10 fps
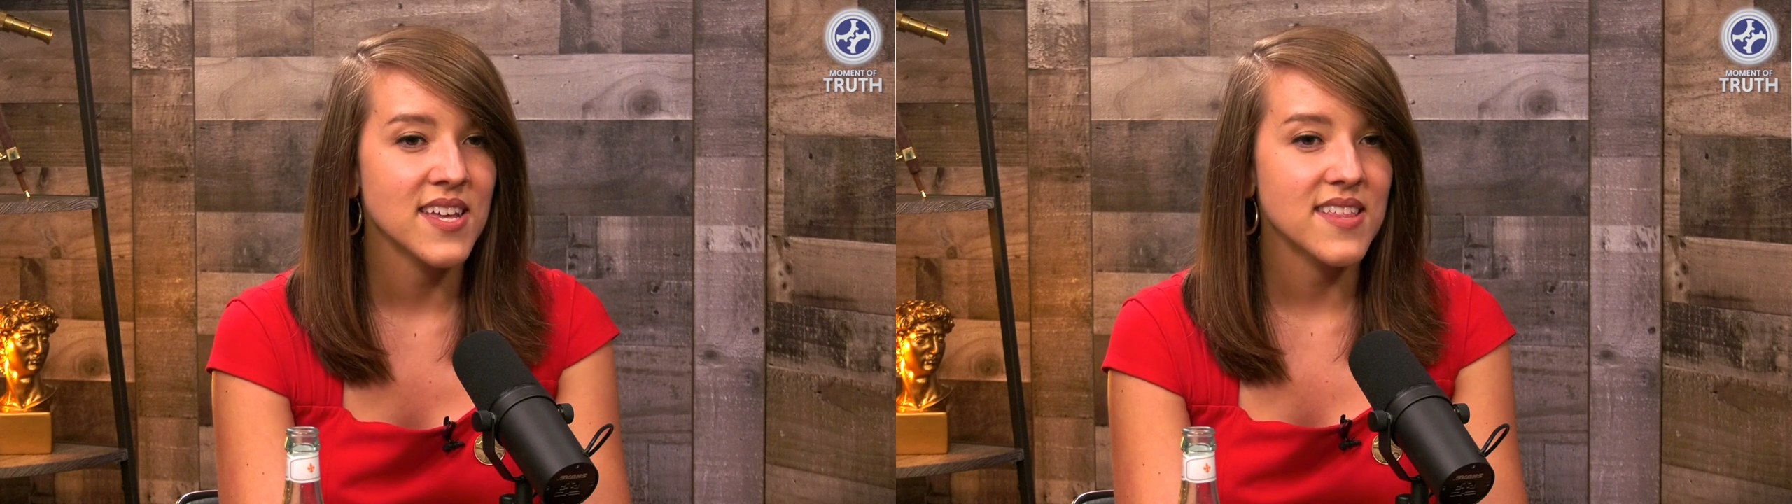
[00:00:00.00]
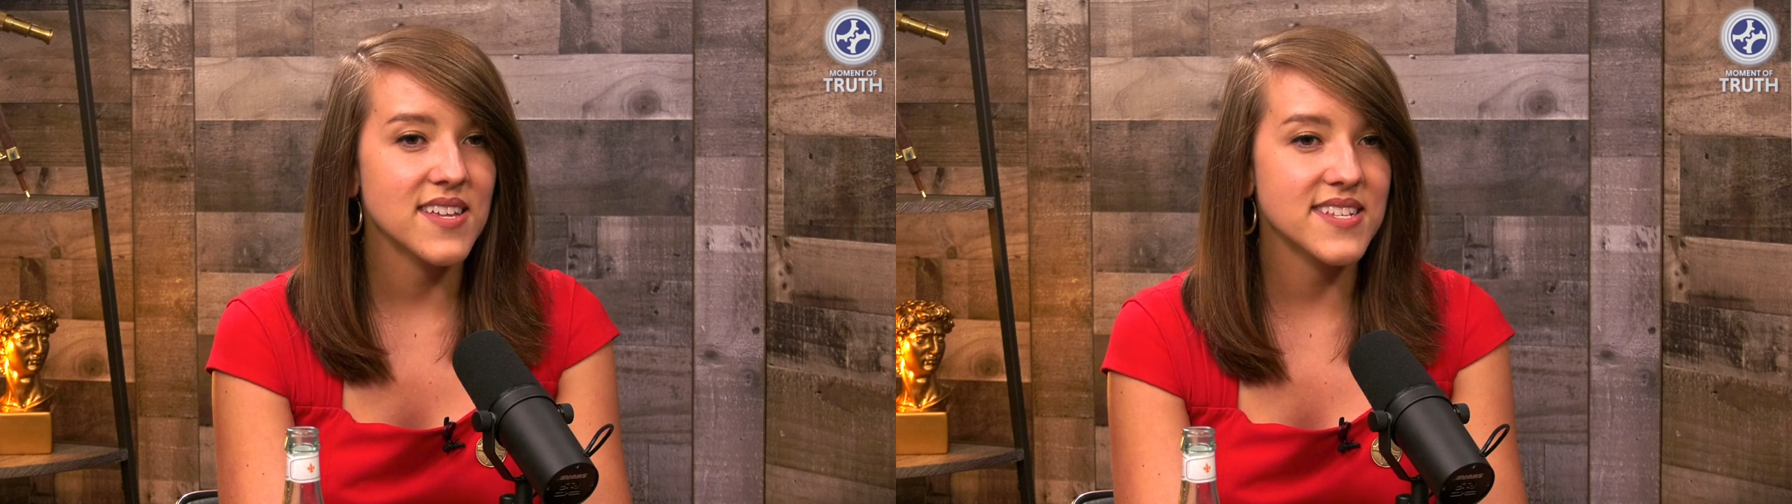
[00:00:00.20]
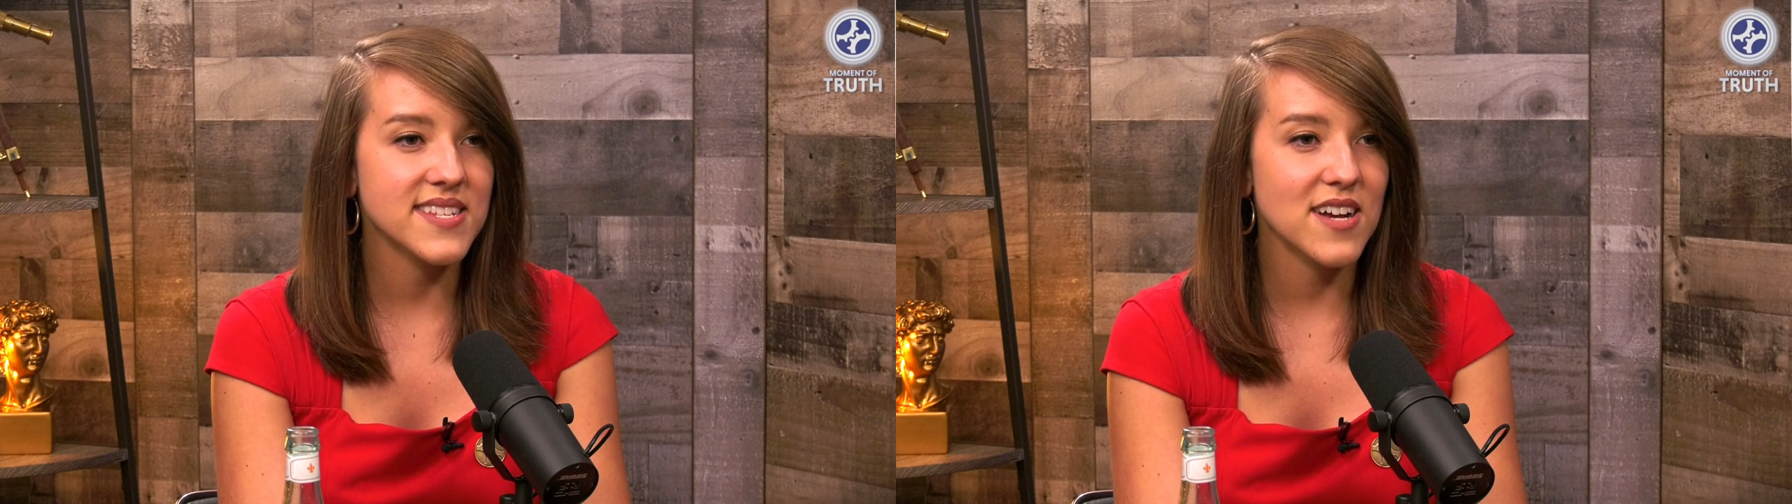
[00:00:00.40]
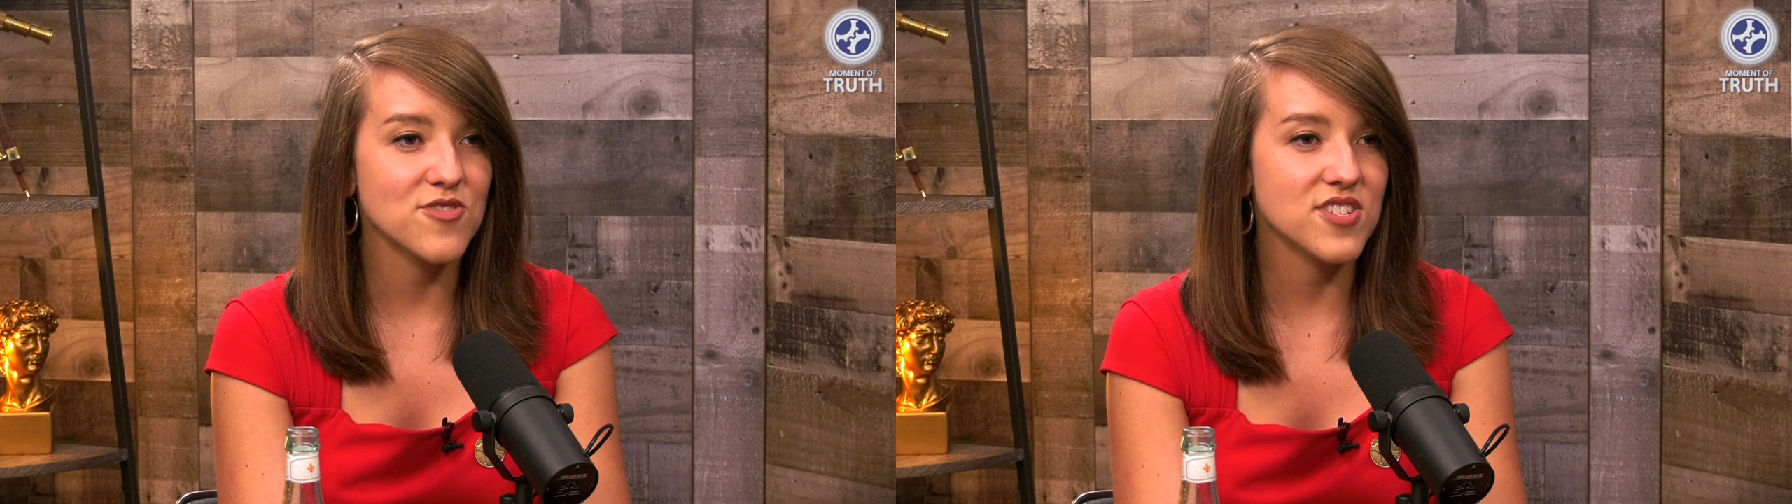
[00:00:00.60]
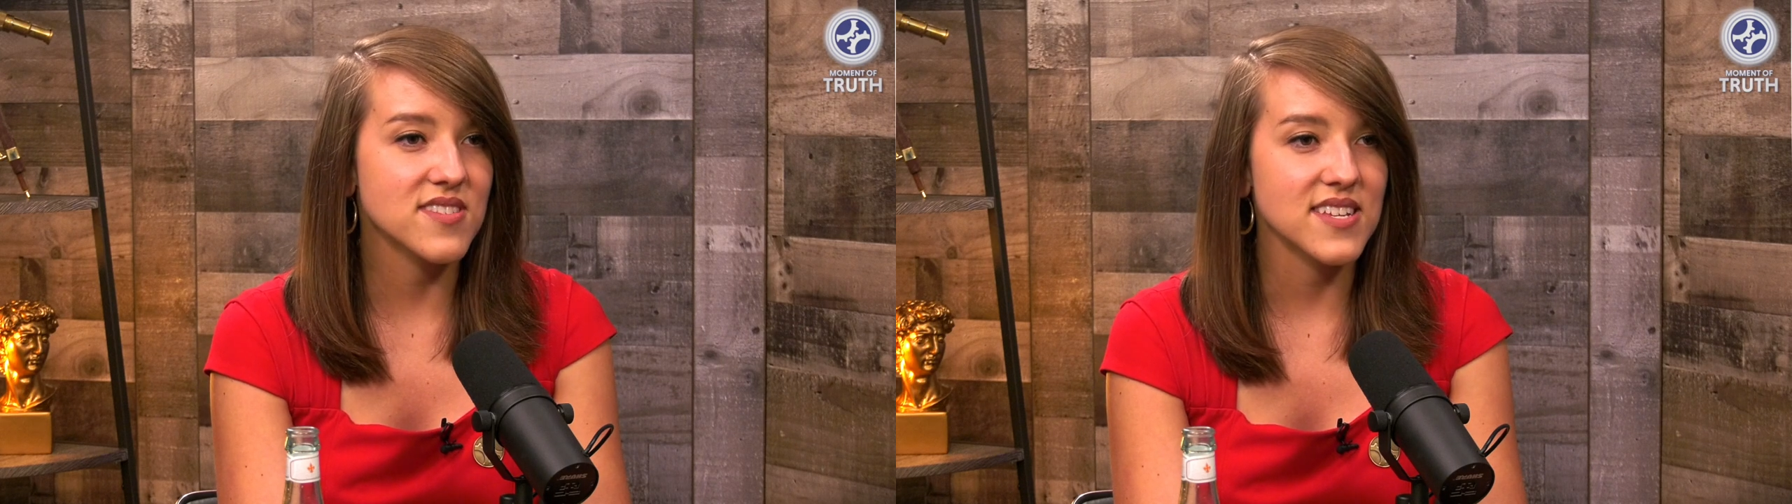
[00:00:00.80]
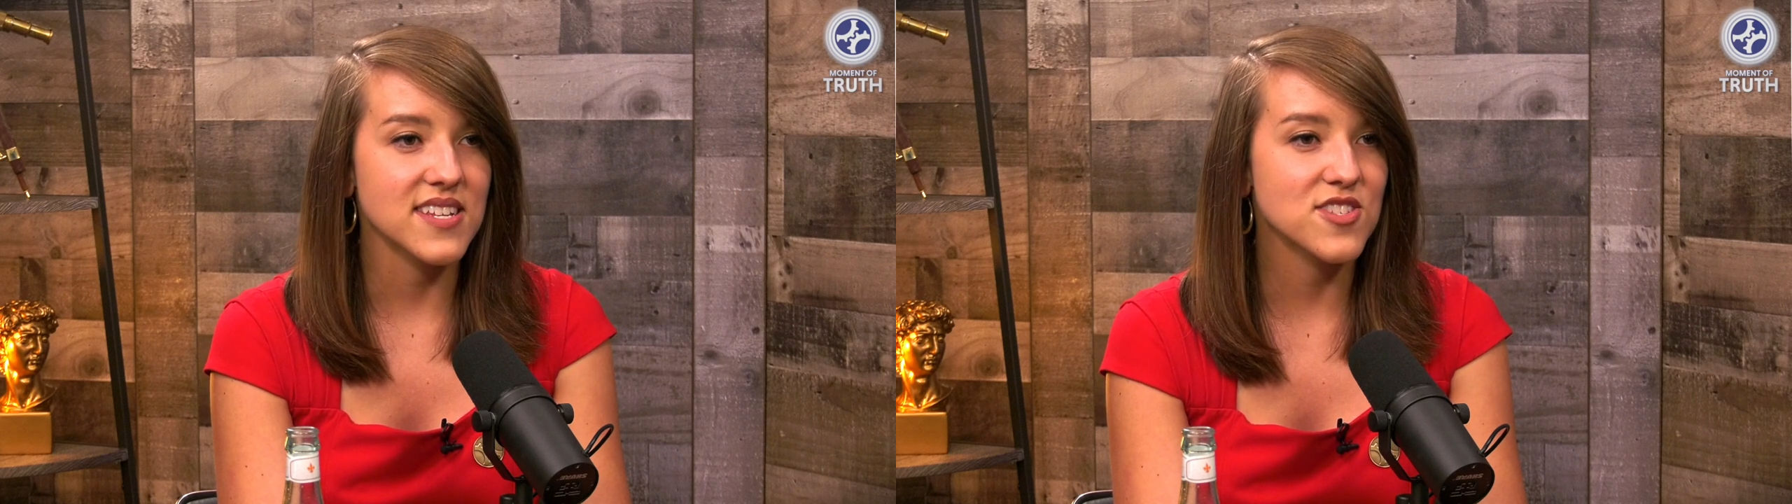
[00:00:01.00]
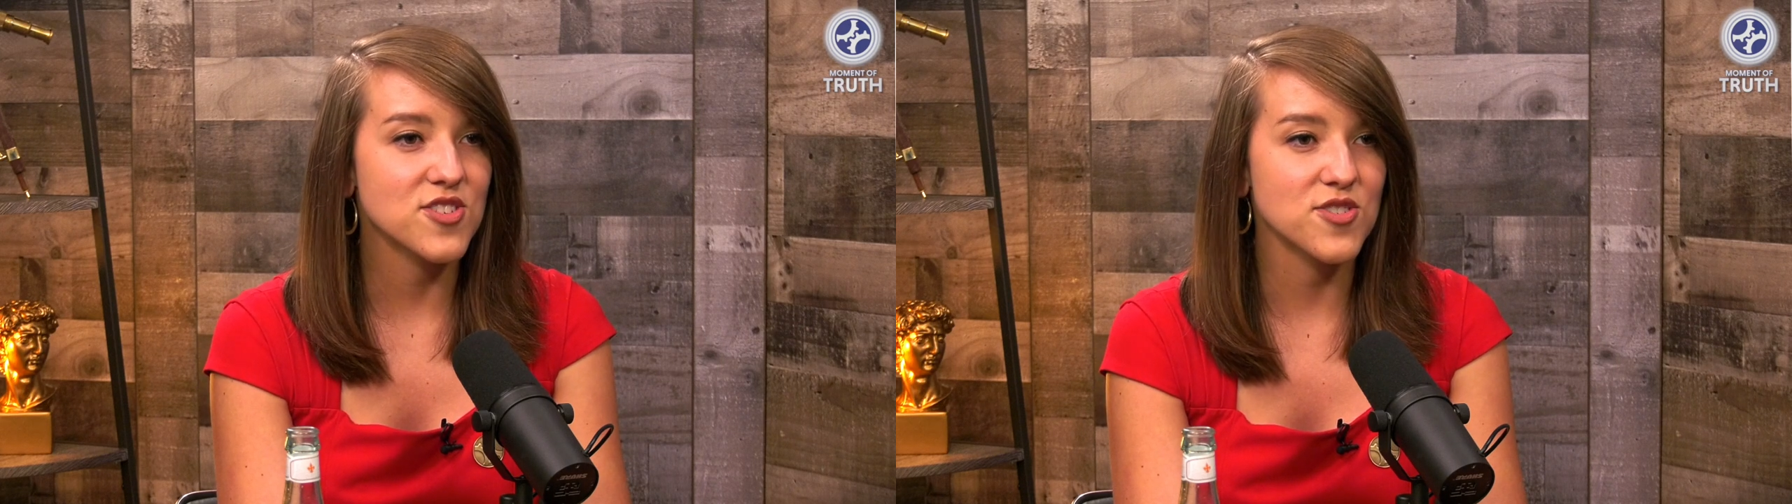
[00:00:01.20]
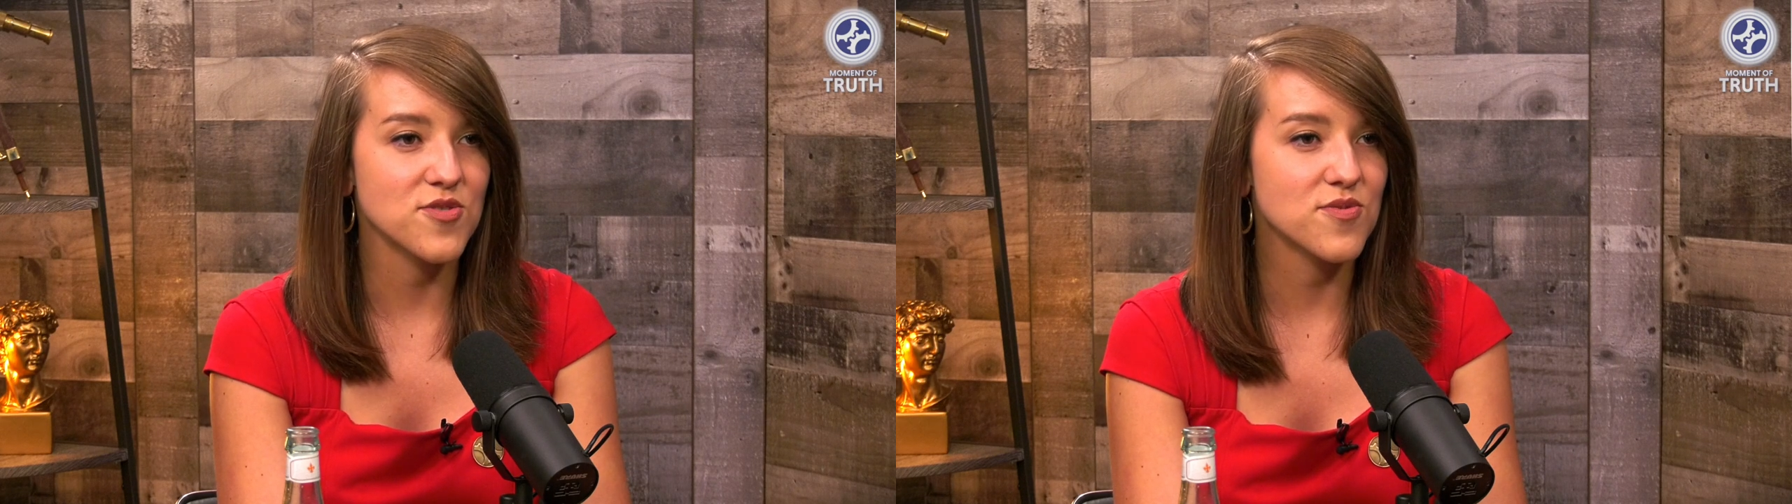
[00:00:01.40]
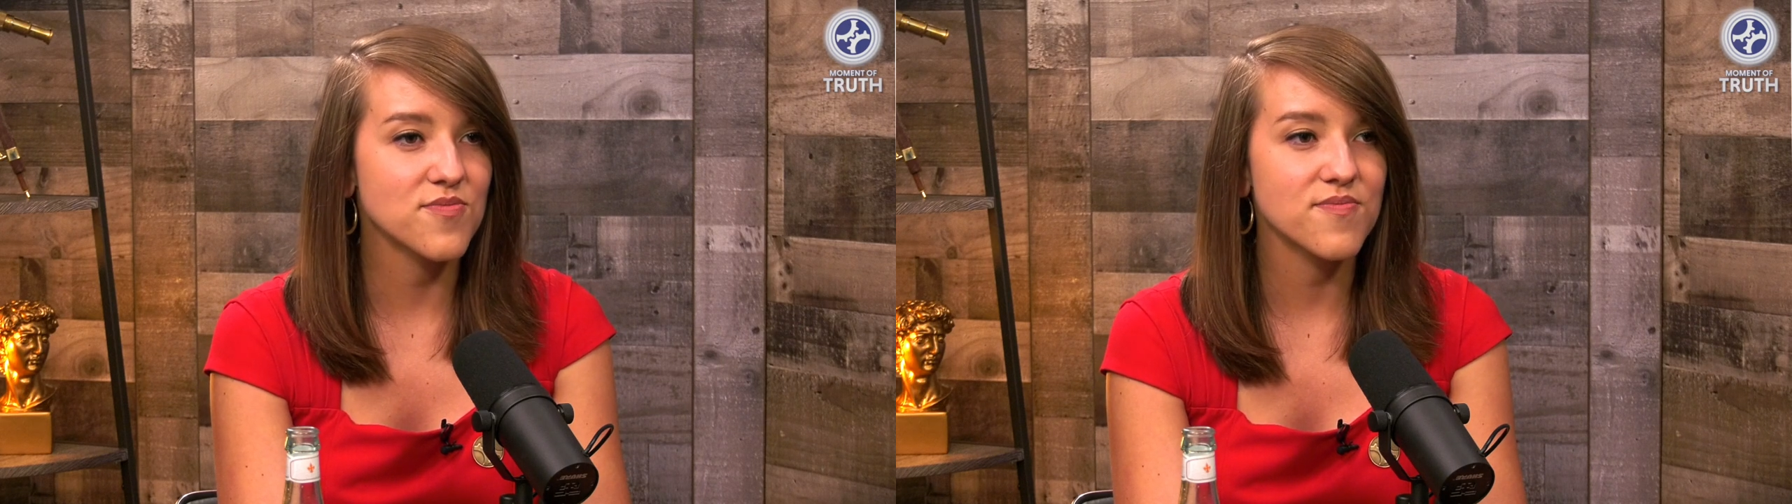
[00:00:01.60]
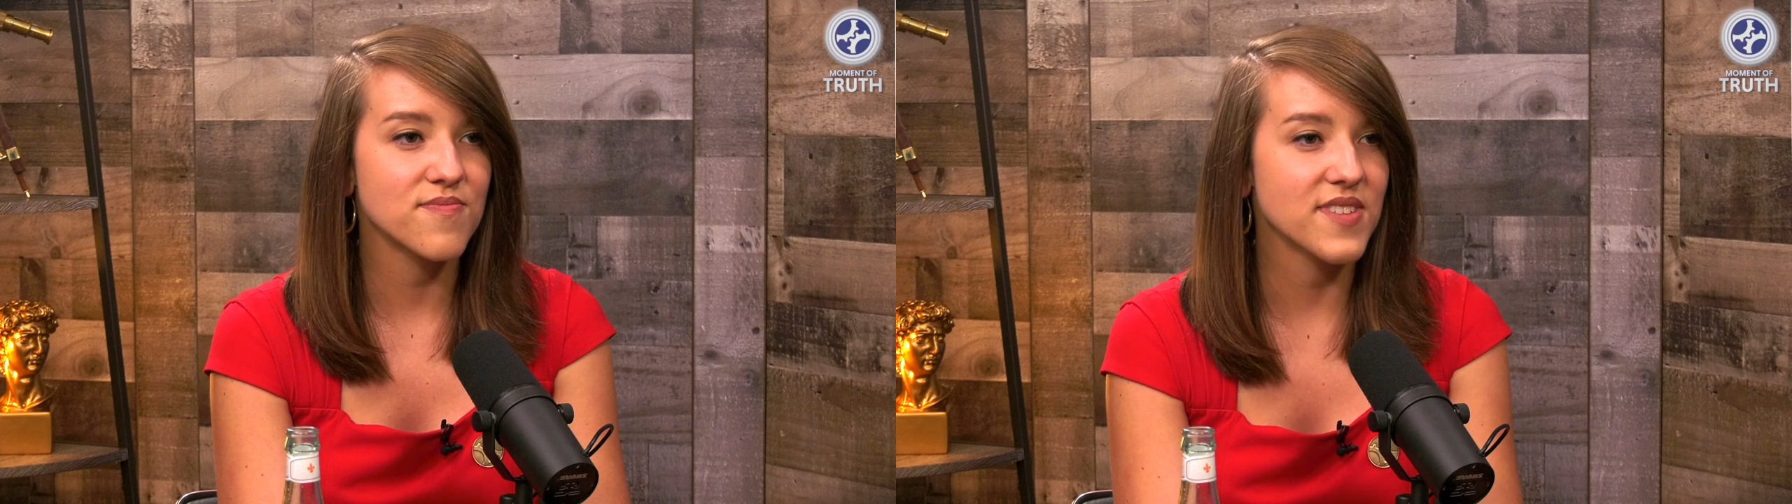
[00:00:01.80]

that is now just leading to